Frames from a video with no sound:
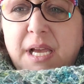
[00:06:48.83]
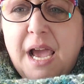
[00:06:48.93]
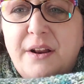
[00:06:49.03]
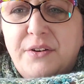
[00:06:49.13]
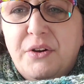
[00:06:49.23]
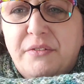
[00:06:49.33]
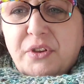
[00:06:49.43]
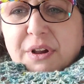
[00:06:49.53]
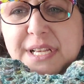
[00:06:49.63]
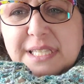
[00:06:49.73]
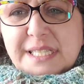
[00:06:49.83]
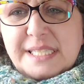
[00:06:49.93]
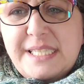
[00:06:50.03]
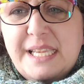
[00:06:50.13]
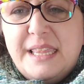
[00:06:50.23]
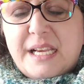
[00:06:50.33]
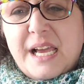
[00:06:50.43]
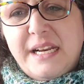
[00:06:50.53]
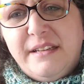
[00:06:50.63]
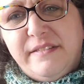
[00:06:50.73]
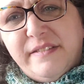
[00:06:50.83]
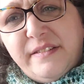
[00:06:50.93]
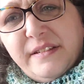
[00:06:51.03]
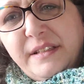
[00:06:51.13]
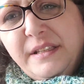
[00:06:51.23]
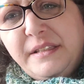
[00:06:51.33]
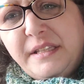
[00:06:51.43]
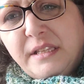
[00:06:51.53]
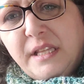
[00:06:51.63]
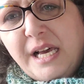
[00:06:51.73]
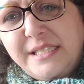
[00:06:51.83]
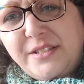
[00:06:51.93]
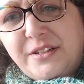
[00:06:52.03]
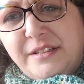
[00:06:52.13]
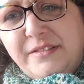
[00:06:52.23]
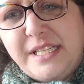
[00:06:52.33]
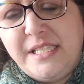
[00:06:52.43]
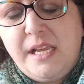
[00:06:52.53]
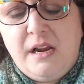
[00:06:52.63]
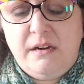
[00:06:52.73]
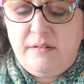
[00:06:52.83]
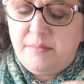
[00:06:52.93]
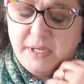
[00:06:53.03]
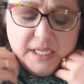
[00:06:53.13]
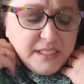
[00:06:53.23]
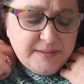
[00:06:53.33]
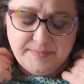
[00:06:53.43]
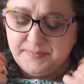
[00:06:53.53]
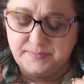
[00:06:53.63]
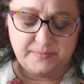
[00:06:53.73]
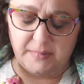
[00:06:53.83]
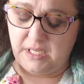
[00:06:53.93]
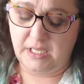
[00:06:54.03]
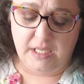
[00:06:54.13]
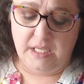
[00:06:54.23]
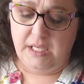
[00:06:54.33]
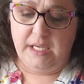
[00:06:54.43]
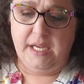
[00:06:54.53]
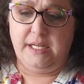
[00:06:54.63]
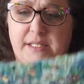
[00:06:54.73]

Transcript: I don't know if you guys can see the kind of the luster of this yarn, but it